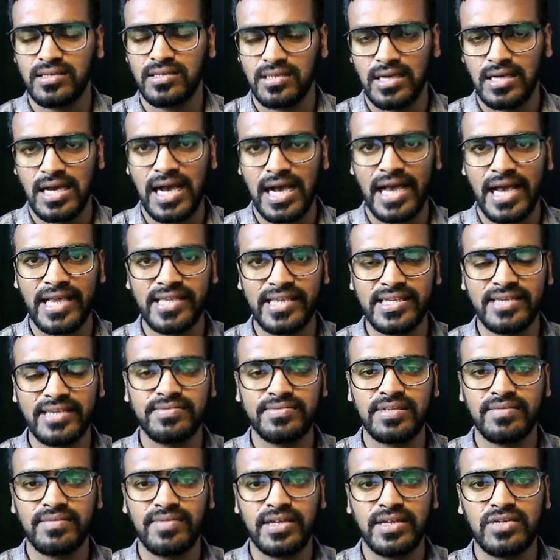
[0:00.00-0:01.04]
I gave
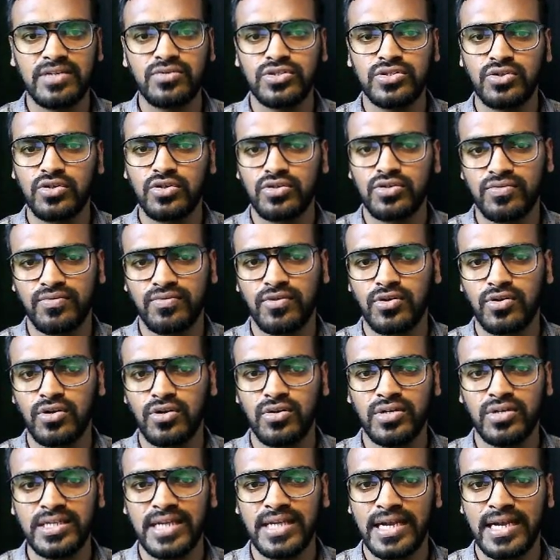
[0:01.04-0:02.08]
the value 0 to 4
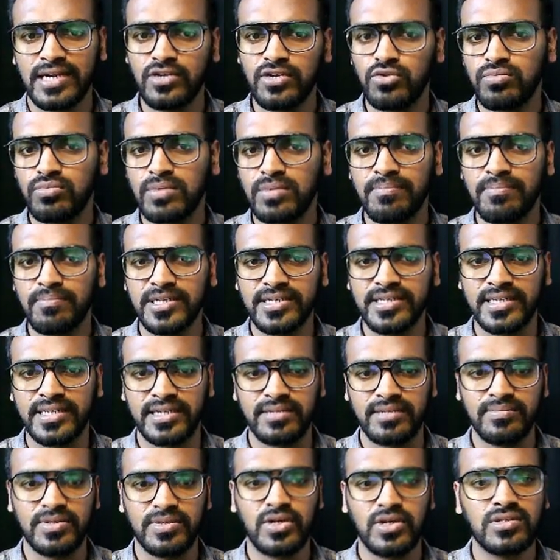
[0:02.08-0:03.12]
only and loop completed
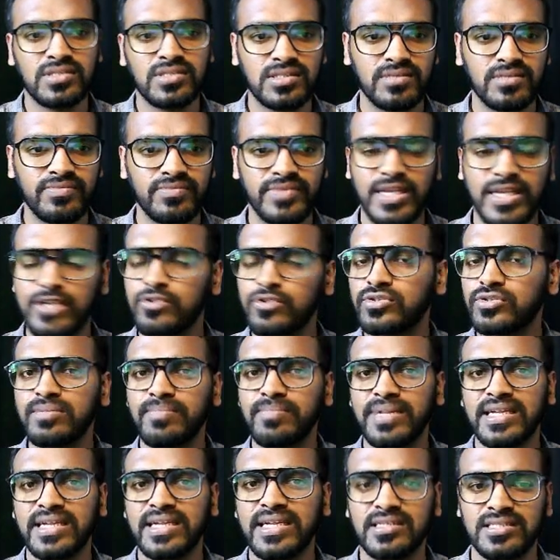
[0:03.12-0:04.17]
because we are using
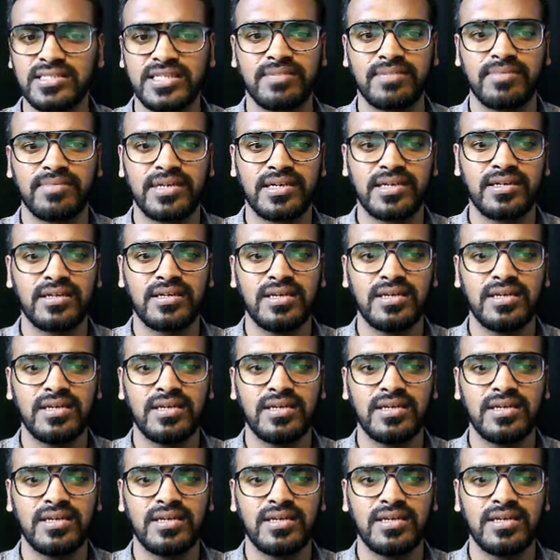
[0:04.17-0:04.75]
break statement.